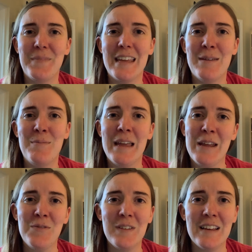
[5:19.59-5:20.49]
It
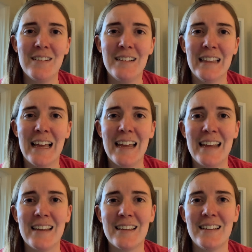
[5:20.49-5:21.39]
may feel
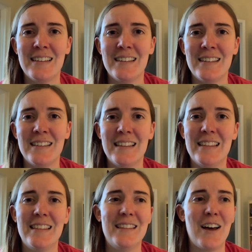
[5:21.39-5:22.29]
like
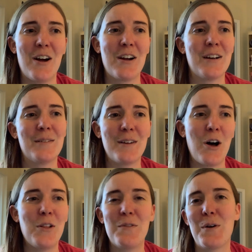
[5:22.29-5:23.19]

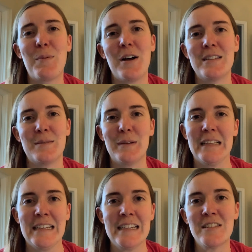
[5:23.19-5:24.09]
all of our
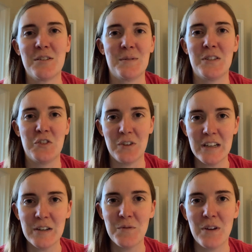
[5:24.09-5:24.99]
possibilities are
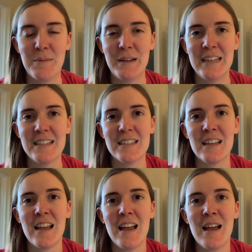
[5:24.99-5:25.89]
restricted from us,
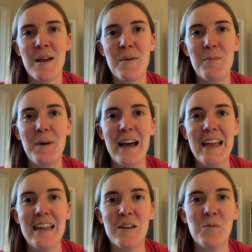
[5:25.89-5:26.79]

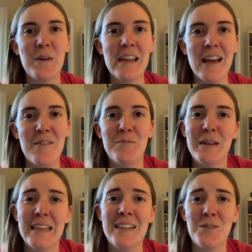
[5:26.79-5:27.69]
but we have
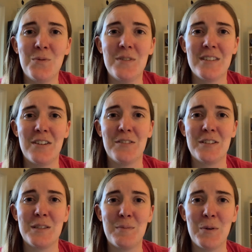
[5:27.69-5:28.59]
many tools at our
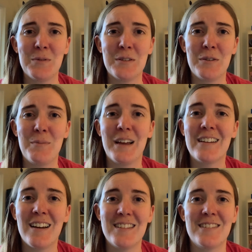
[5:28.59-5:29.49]
disposal by
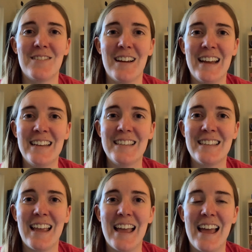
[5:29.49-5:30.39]
God's
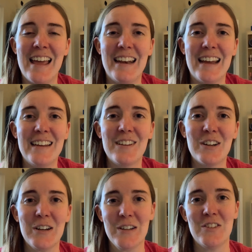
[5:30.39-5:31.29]
grace, and I
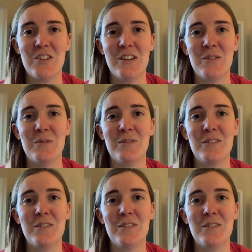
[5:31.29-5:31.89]
encourage you